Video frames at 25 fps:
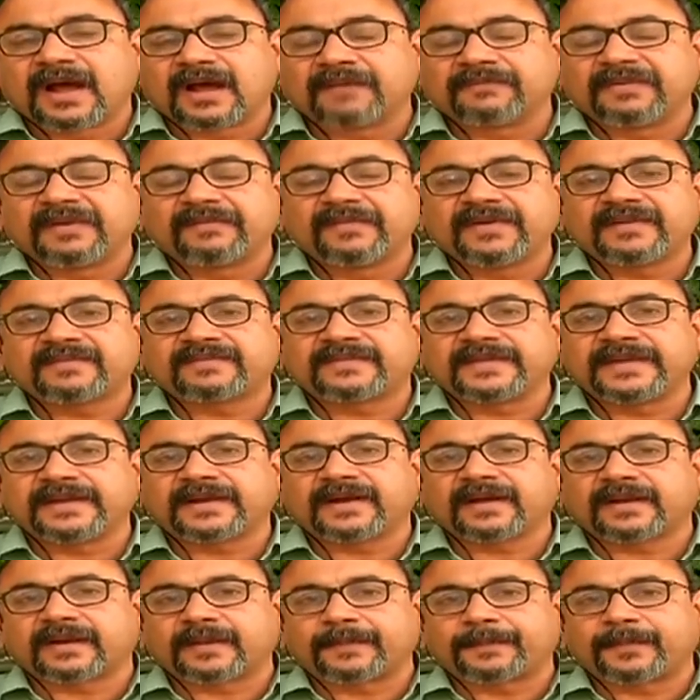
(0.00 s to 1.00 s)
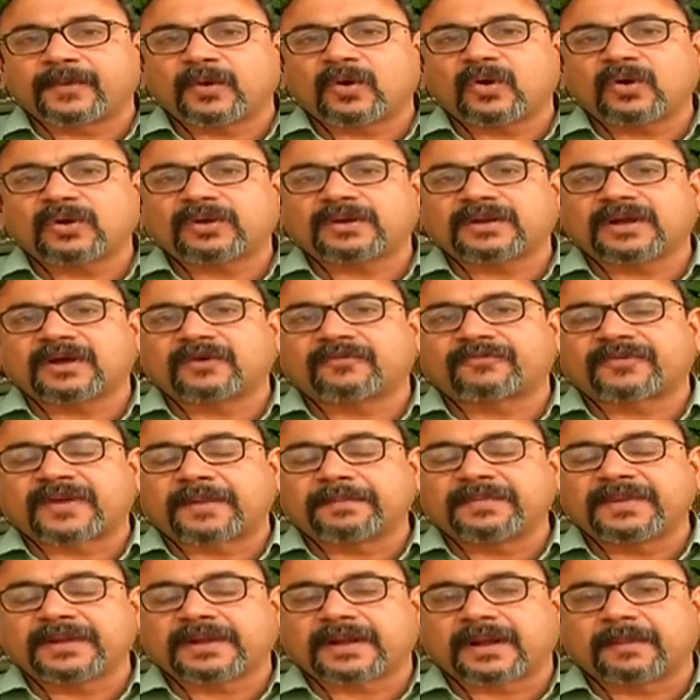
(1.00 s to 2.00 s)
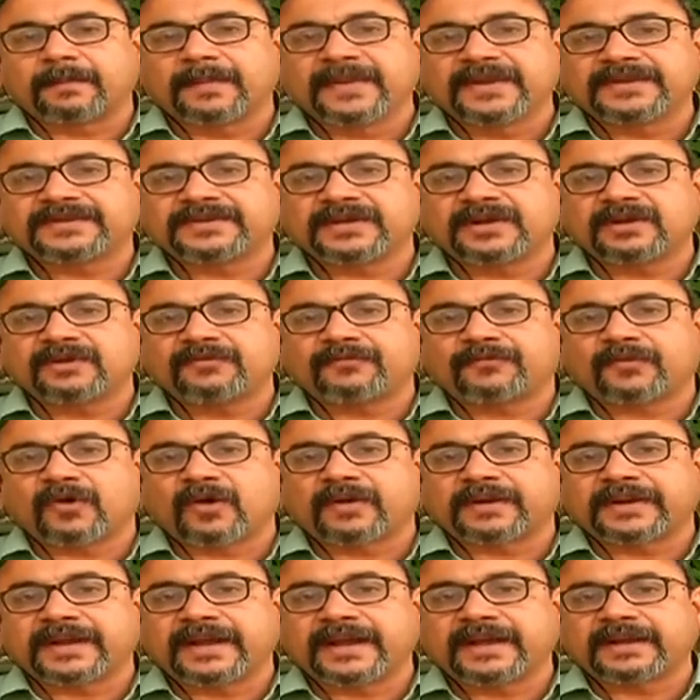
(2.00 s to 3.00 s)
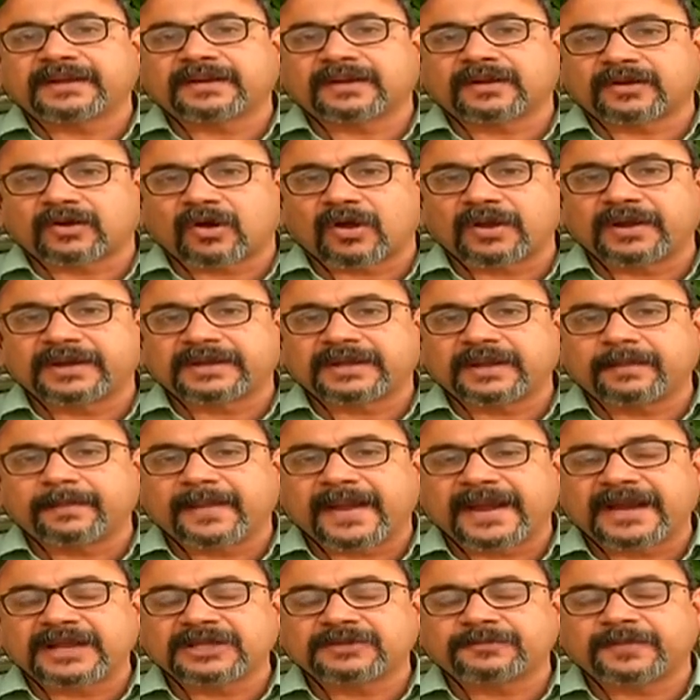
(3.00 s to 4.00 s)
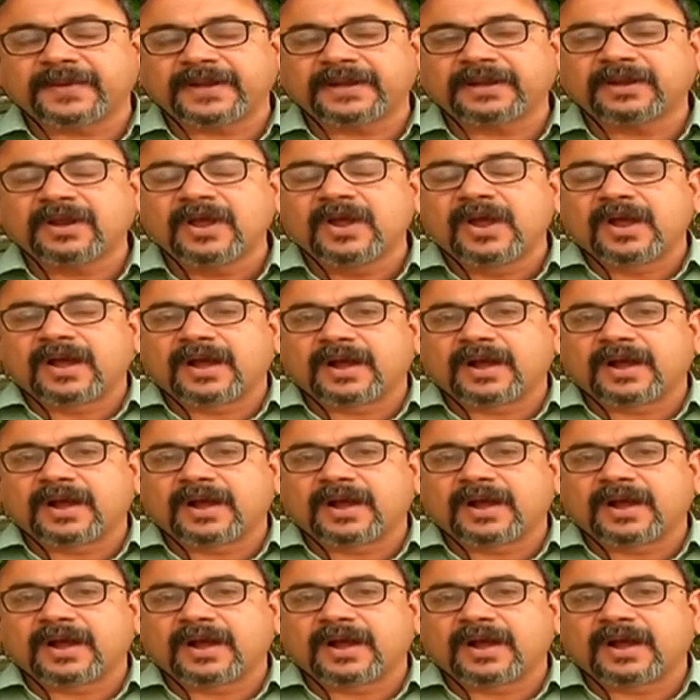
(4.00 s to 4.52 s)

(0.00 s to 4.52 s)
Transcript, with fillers: we will seek a report from the Commission for Air Quality Management